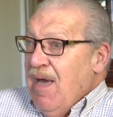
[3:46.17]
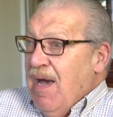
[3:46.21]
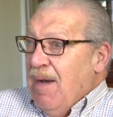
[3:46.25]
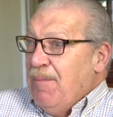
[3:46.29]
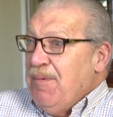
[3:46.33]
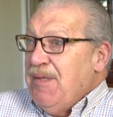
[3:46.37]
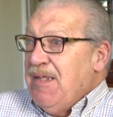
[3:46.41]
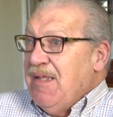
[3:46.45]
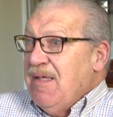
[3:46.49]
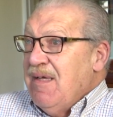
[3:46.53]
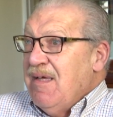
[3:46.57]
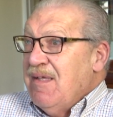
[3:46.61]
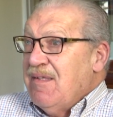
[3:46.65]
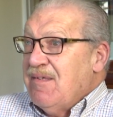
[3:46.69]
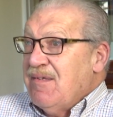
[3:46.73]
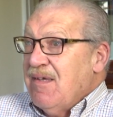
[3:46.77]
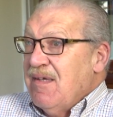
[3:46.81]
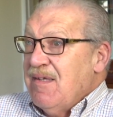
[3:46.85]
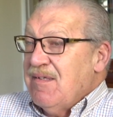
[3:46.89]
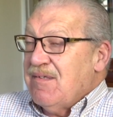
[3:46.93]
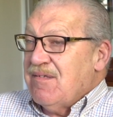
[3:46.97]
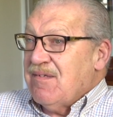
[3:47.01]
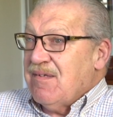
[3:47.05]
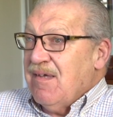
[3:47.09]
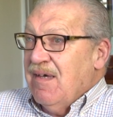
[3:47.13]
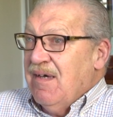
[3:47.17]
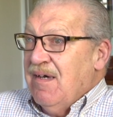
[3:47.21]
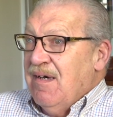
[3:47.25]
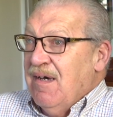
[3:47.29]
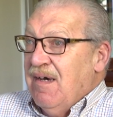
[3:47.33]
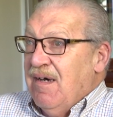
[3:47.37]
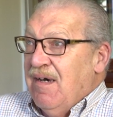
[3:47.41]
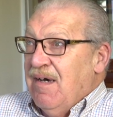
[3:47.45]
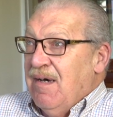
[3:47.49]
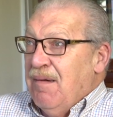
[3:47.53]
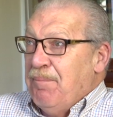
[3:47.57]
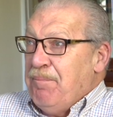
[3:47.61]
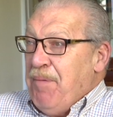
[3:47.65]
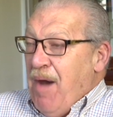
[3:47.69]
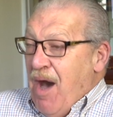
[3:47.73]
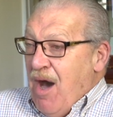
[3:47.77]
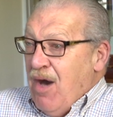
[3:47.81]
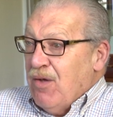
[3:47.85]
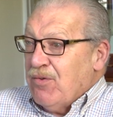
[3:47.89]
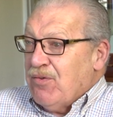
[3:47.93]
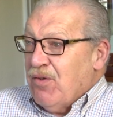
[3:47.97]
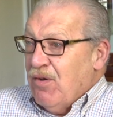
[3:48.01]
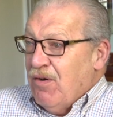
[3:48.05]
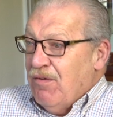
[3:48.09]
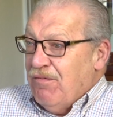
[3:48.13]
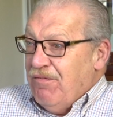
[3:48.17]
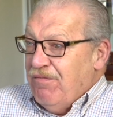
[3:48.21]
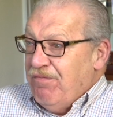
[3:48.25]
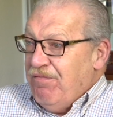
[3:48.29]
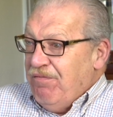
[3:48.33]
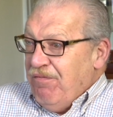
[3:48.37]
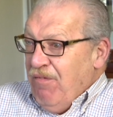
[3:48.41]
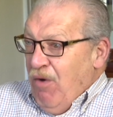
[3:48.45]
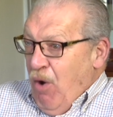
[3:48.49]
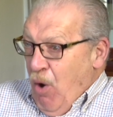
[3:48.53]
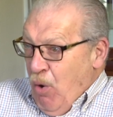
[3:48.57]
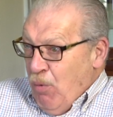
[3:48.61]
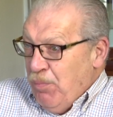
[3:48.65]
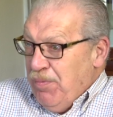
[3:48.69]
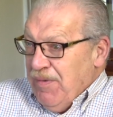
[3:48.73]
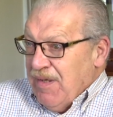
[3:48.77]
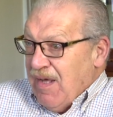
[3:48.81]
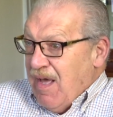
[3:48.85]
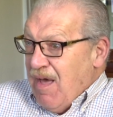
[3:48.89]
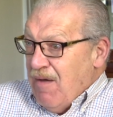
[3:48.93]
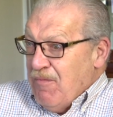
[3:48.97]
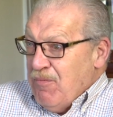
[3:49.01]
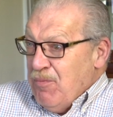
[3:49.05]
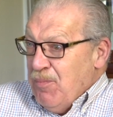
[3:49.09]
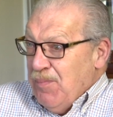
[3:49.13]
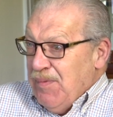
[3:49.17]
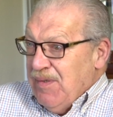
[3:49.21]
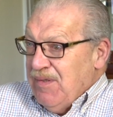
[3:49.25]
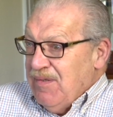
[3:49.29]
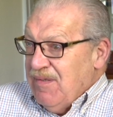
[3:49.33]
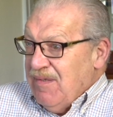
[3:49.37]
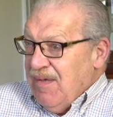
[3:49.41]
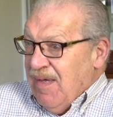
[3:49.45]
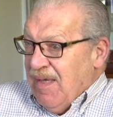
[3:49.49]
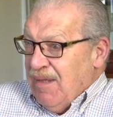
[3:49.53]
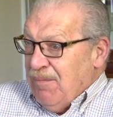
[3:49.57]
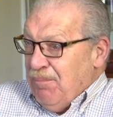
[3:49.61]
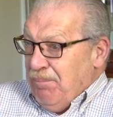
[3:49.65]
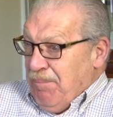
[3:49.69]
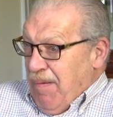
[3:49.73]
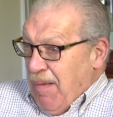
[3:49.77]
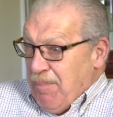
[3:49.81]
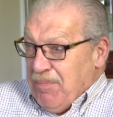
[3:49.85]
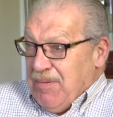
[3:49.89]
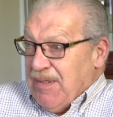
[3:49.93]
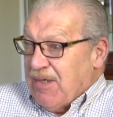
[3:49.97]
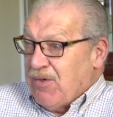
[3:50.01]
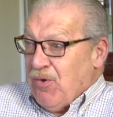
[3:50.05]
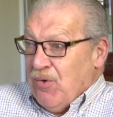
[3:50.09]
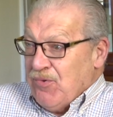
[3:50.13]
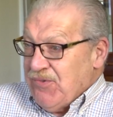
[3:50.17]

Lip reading: I mean, it's part of open government and public